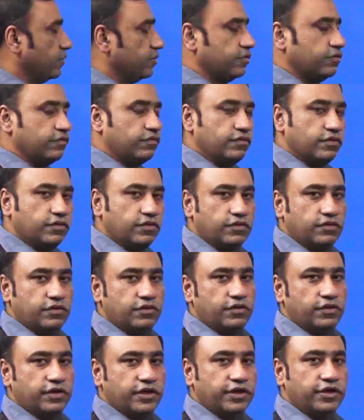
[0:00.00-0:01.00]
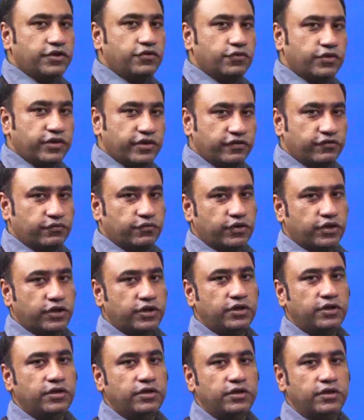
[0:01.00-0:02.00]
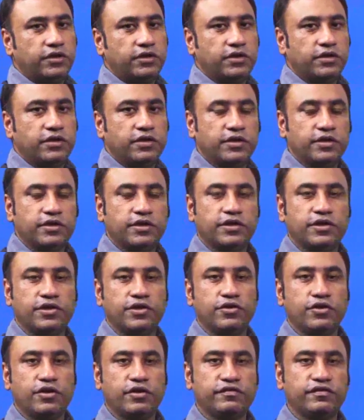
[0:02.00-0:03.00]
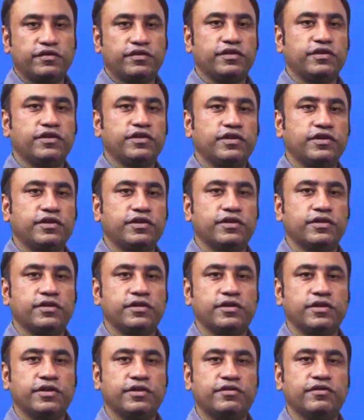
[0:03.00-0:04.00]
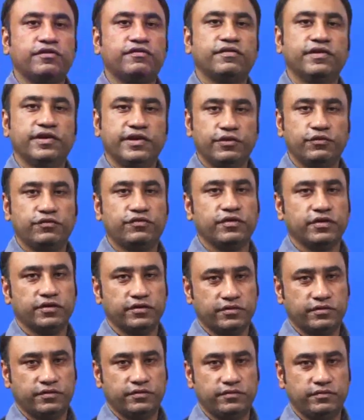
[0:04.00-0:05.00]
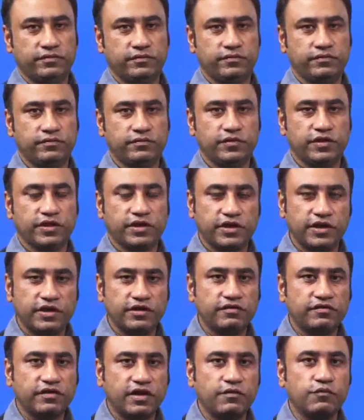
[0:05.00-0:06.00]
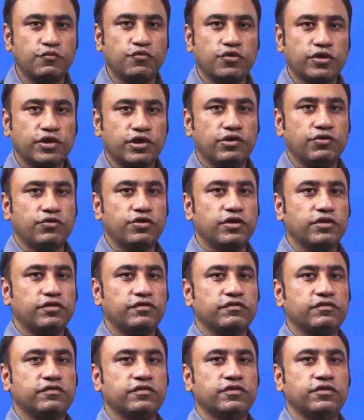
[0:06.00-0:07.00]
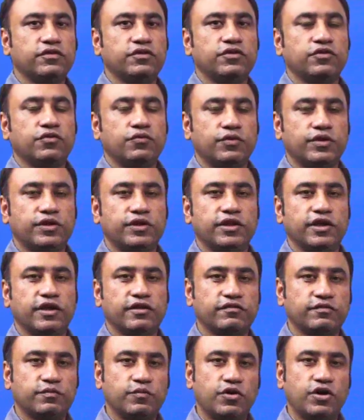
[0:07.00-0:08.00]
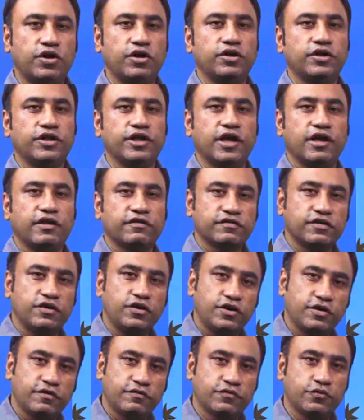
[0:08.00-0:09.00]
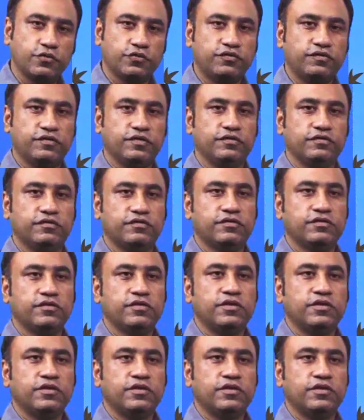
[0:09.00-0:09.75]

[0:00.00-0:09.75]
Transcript: So in today's world, curiosity, it is reducing. The kids are more curious. When they are small, they ask a lot of questions.